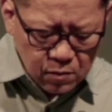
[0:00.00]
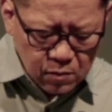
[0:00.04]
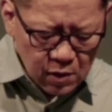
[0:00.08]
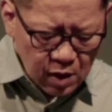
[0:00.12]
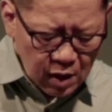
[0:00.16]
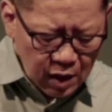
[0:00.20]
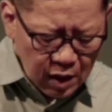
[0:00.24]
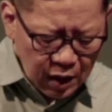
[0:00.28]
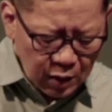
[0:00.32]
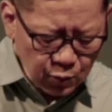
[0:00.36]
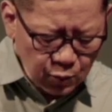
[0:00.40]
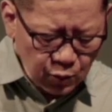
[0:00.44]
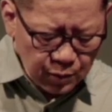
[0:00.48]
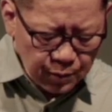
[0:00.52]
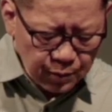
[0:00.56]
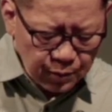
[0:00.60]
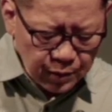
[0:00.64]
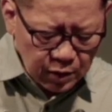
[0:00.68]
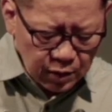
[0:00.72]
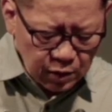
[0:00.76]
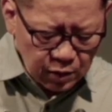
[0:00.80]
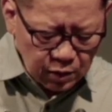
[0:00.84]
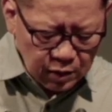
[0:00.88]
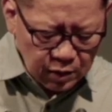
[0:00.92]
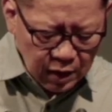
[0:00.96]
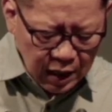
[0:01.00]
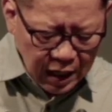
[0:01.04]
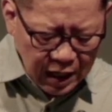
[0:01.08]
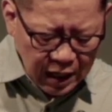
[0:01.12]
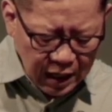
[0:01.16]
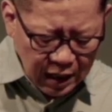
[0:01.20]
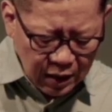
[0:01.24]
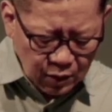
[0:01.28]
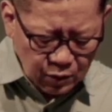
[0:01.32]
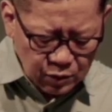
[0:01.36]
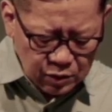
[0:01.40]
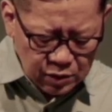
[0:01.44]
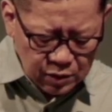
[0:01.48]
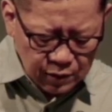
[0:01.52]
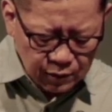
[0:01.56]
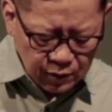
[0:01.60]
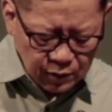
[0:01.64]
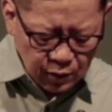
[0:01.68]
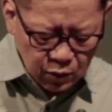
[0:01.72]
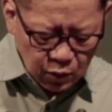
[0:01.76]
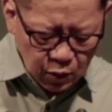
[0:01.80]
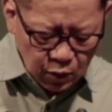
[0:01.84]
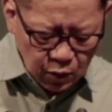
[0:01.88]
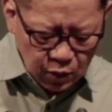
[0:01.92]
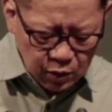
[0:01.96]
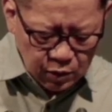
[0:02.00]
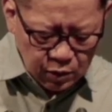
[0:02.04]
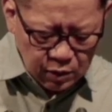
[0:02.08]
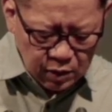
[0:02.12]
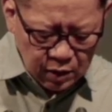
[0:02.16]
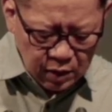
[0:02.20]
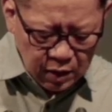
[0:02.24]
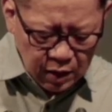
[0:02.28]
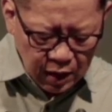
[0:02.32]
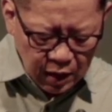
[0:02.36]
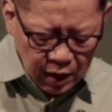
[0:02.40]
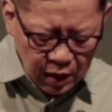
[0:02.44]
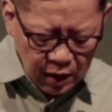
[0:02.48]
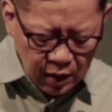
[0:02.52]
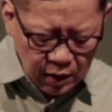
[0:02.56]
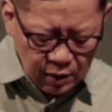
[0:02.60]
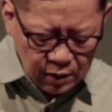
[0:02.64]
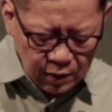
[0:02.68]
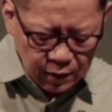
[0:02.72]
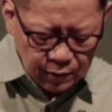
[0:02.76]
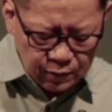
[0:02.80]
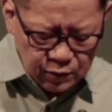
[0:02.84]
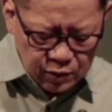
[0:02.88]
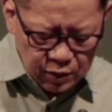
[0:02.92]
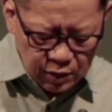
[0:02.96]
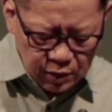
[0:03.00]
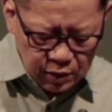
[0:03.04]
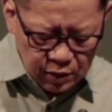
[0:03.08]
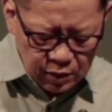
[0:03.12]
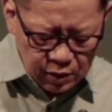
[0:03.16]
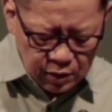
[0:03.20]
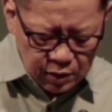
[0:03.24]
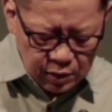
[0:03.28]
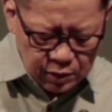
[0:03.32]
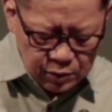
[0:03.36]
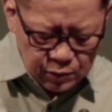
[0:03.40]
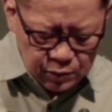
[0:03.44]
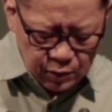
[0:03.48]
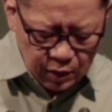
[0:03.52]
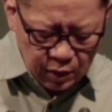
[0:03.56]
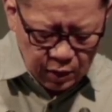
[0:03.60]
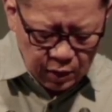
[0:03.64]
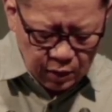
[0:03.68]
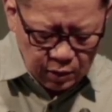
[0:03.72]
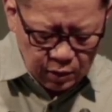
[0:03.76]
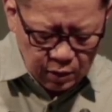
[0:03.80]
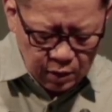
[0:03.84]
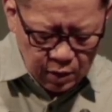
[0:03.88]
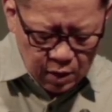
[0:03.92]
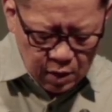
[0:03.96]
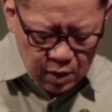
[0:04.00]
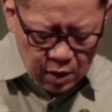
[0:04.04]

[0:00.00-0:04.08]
and rebuild the house of the Lord, the God of Israel.